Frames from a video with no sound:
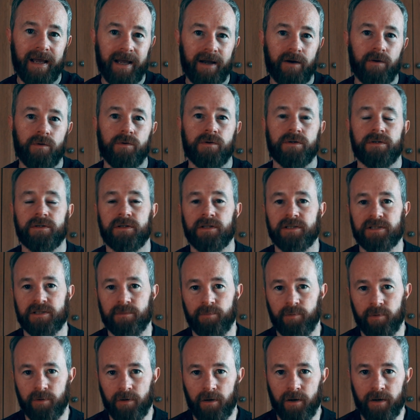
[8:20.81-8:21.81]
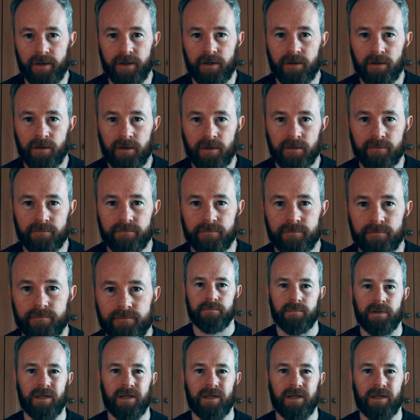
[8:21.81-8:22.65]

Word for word: out the supply curve.